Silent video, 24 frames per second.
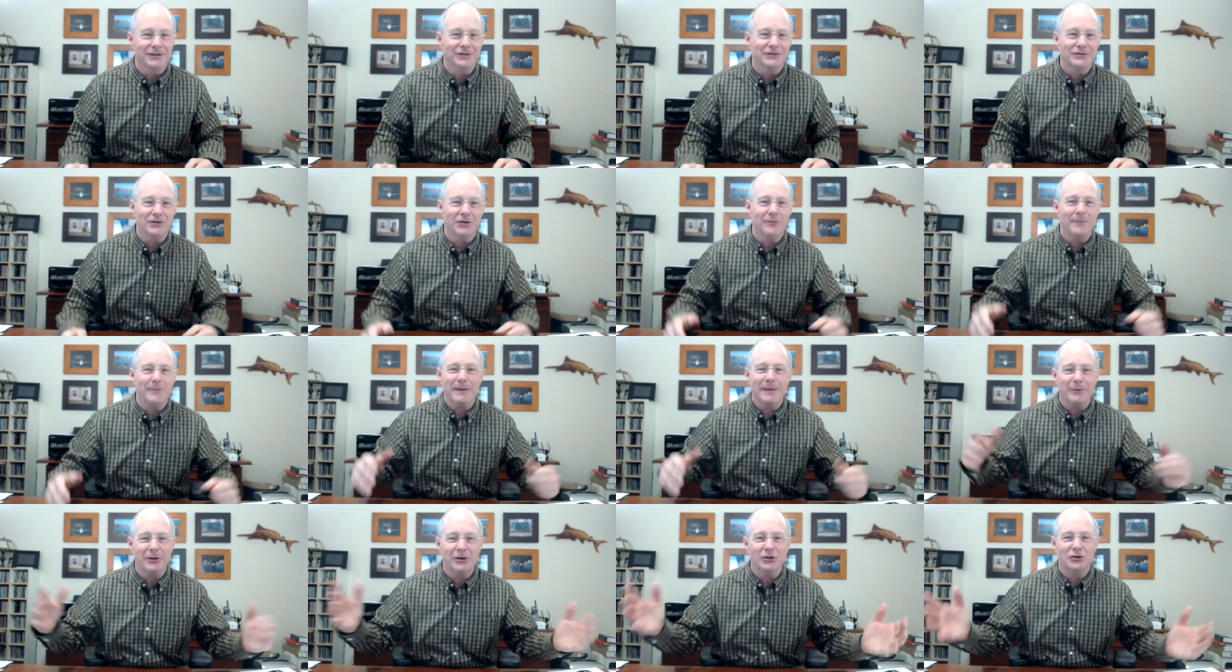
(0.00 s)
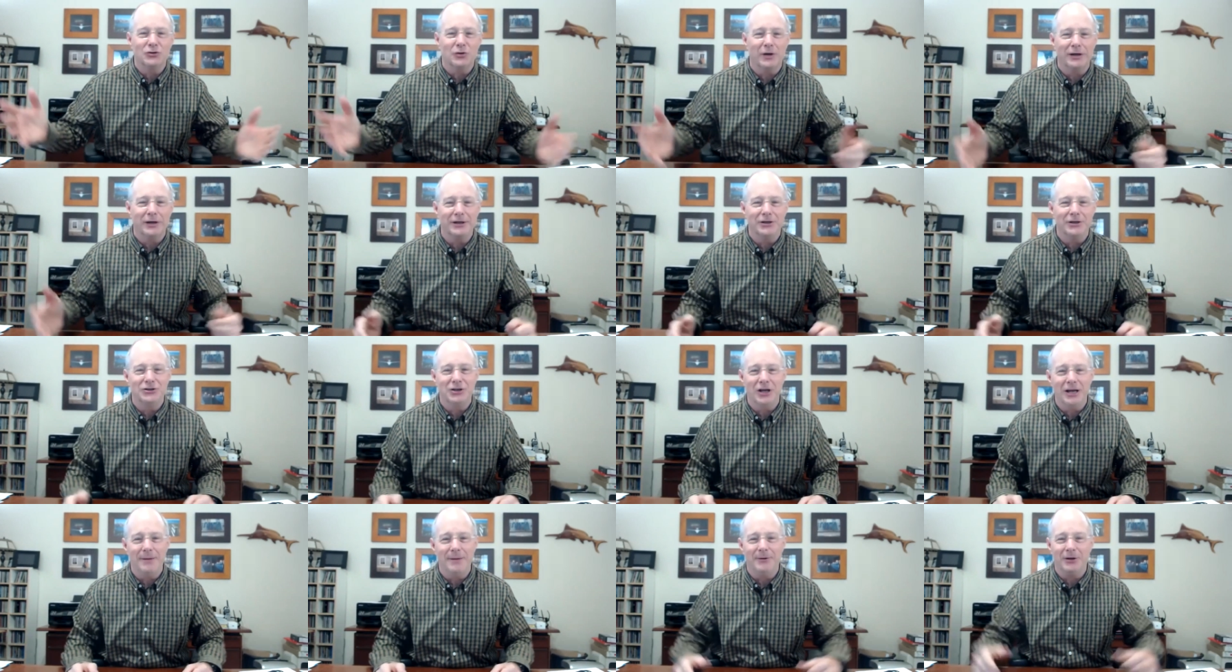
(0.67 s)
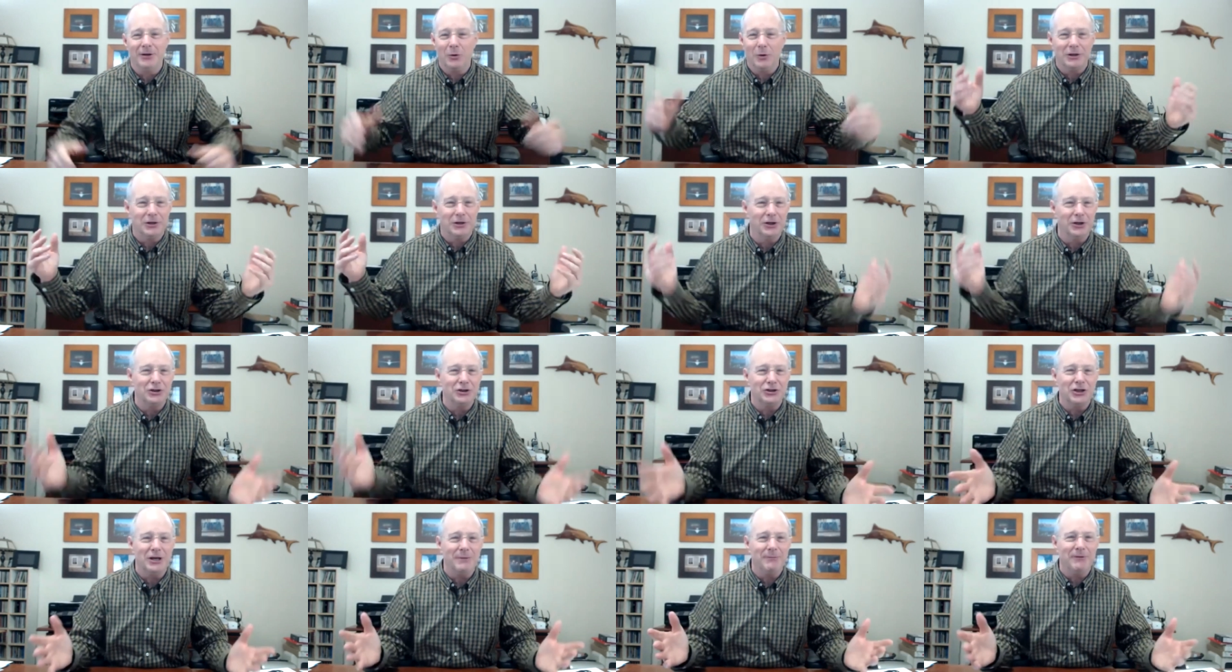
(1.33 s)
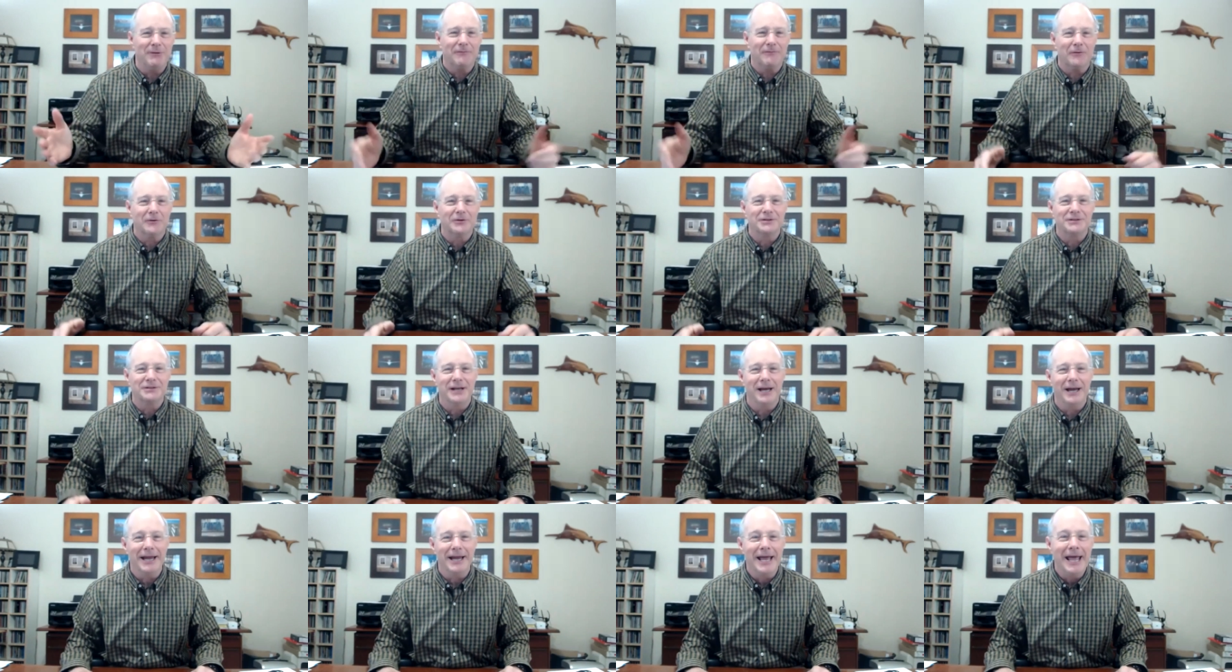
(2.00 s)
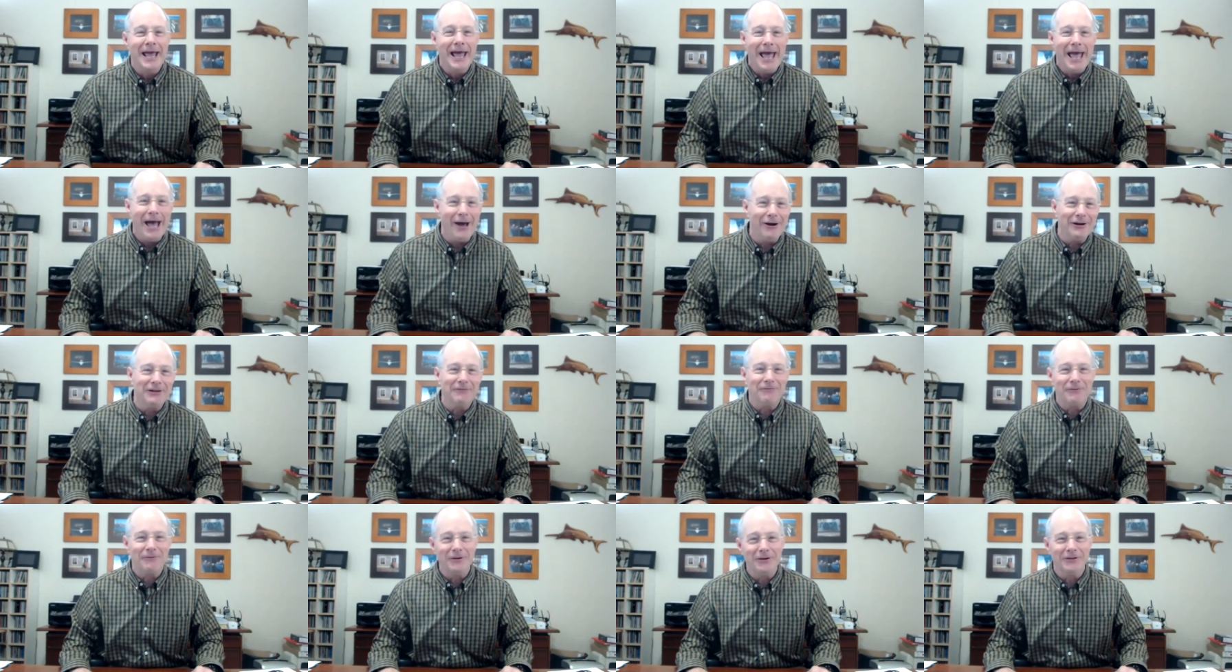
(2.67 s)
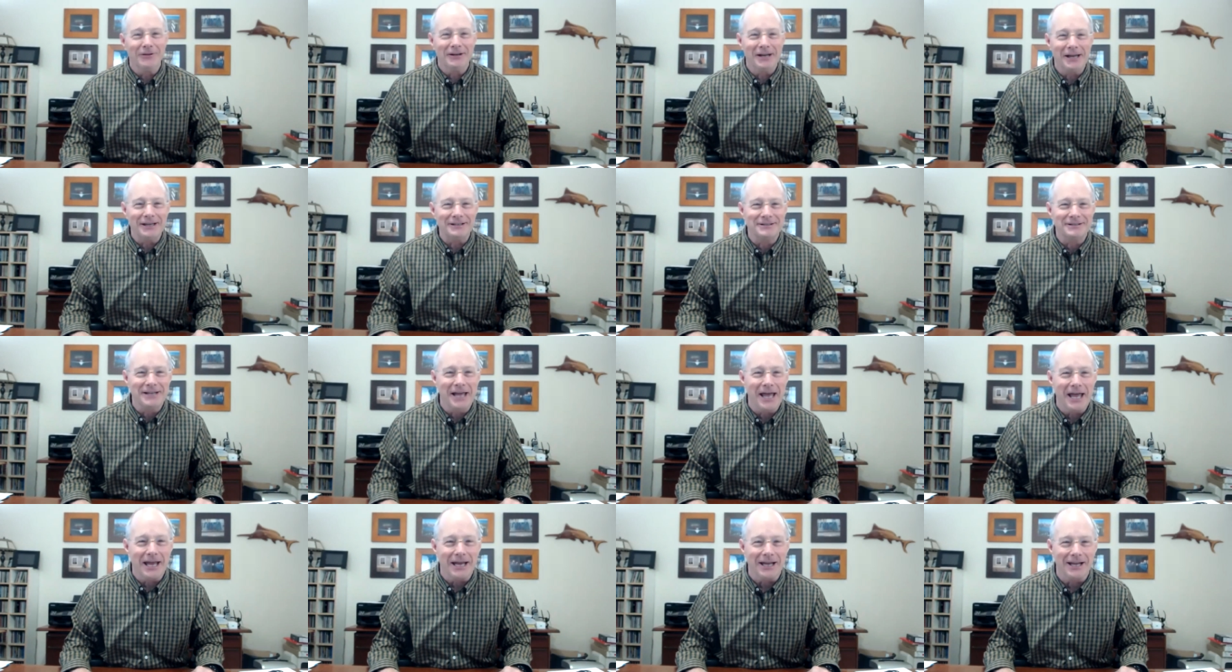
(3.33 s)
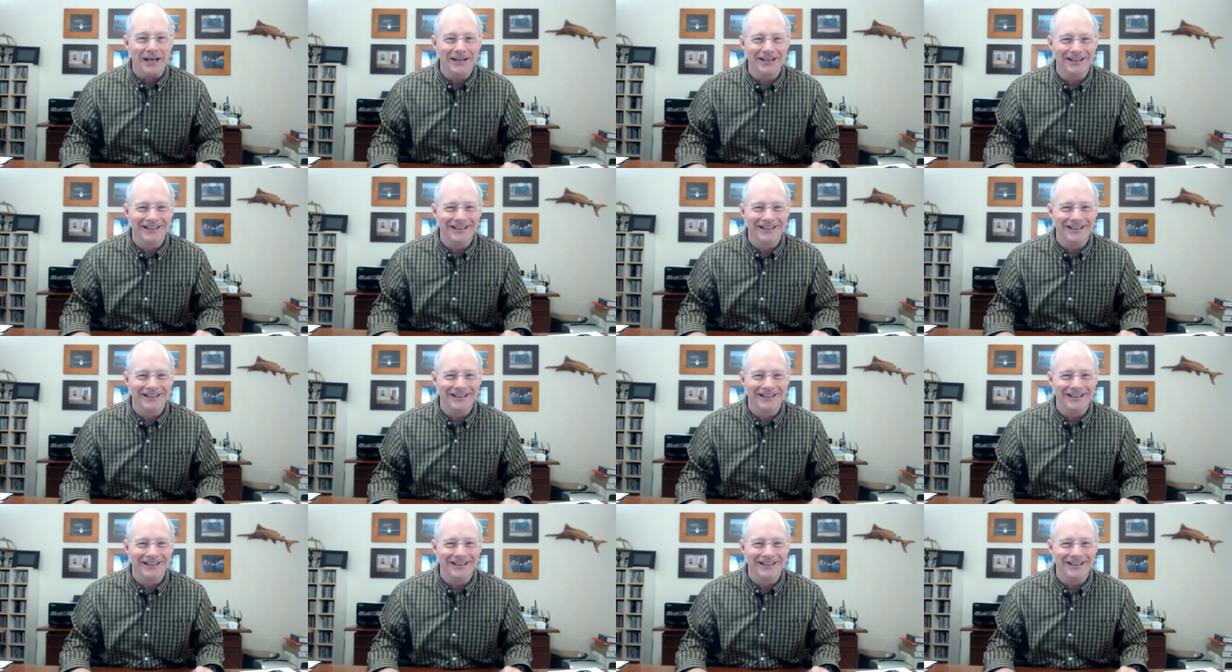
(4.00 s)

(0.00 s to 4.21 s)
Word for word: And so maybe you joined a gym and you went to the gym the first day. How do you feel the next day?